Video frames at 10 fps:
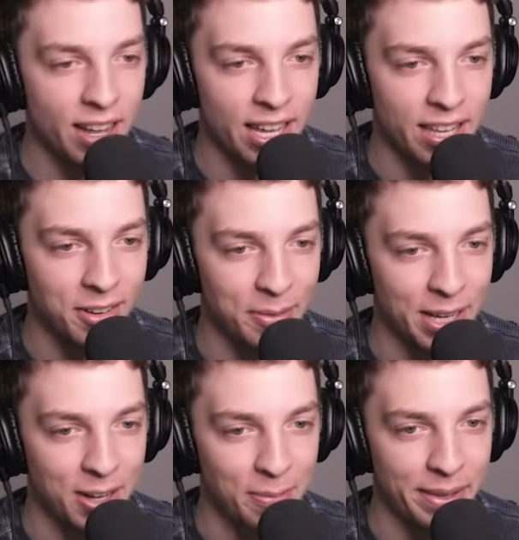I kill
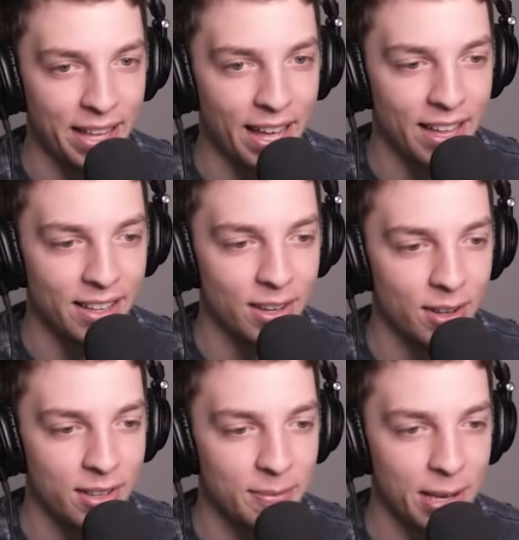my Copycat?
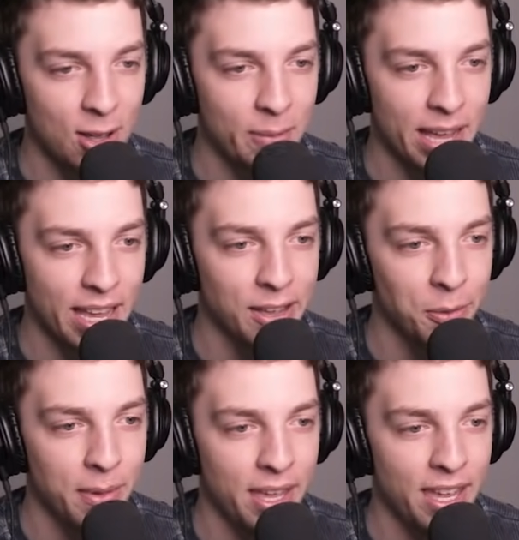Or did my Copycat
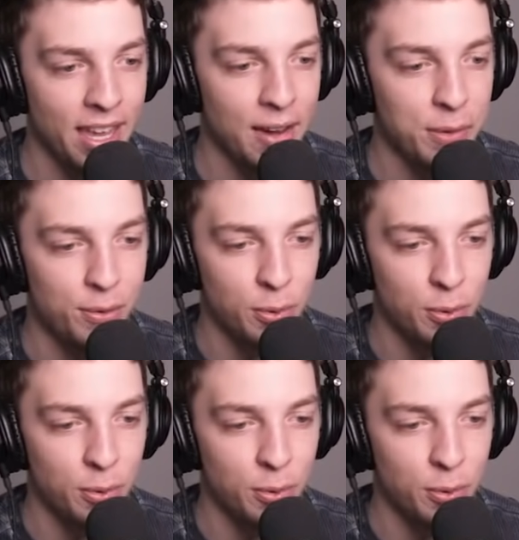kill me and we